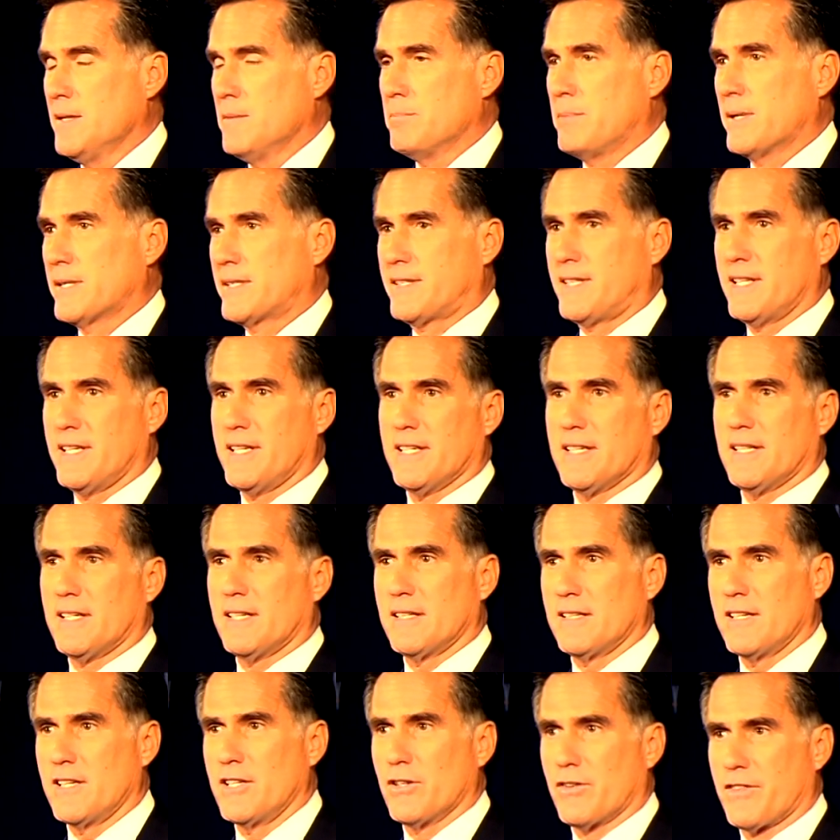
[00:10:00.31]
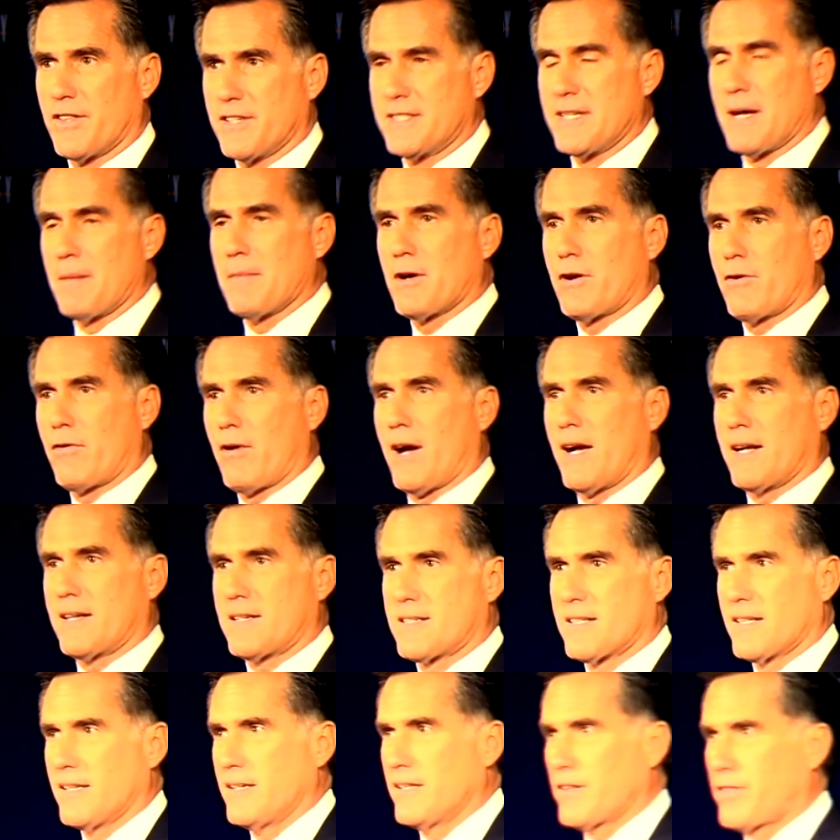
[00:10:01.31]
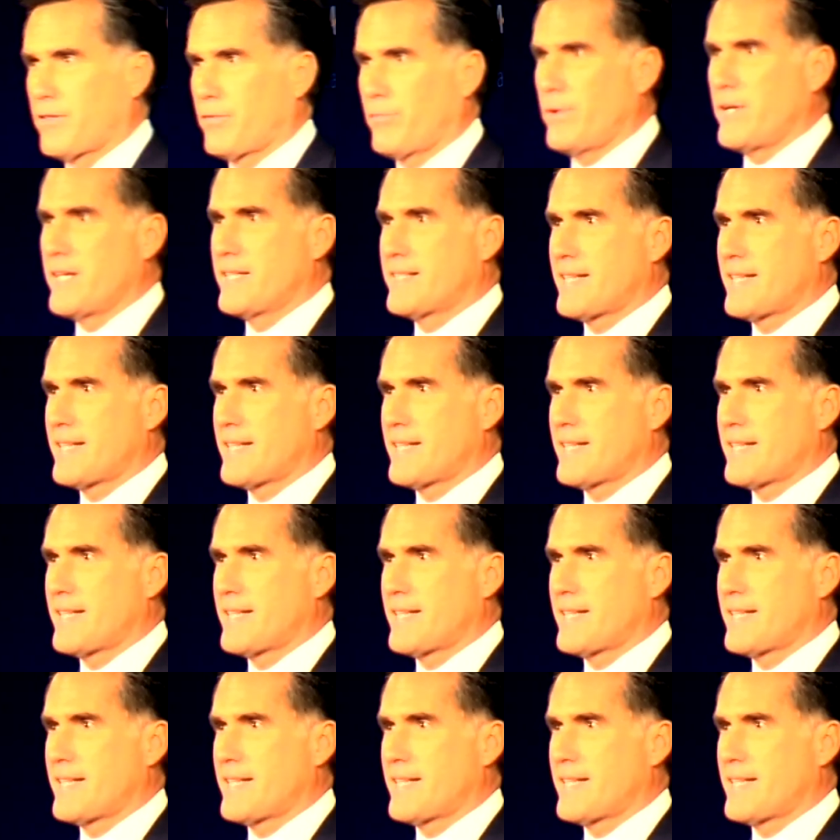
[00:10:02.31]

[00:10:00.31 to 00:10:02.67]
But the you know, the Democrat three